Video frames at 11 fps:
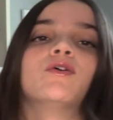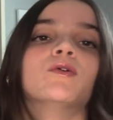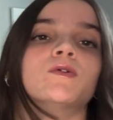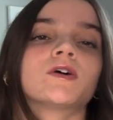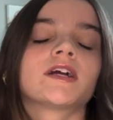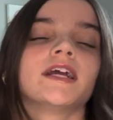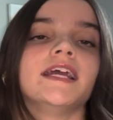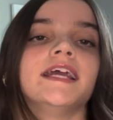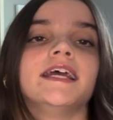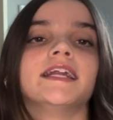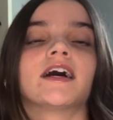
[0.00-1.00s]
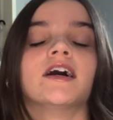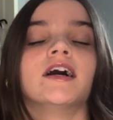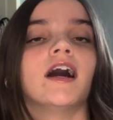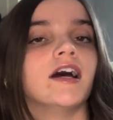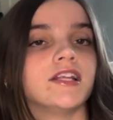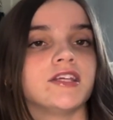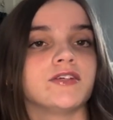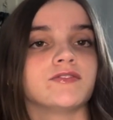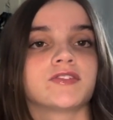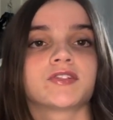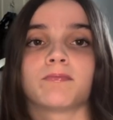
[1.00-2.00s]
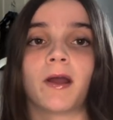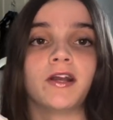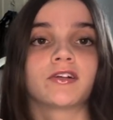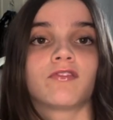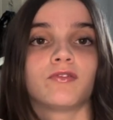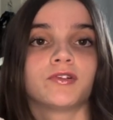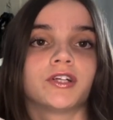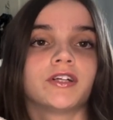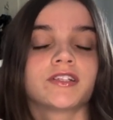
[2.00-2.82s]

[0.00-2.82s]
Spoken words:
or in an unused binder folder.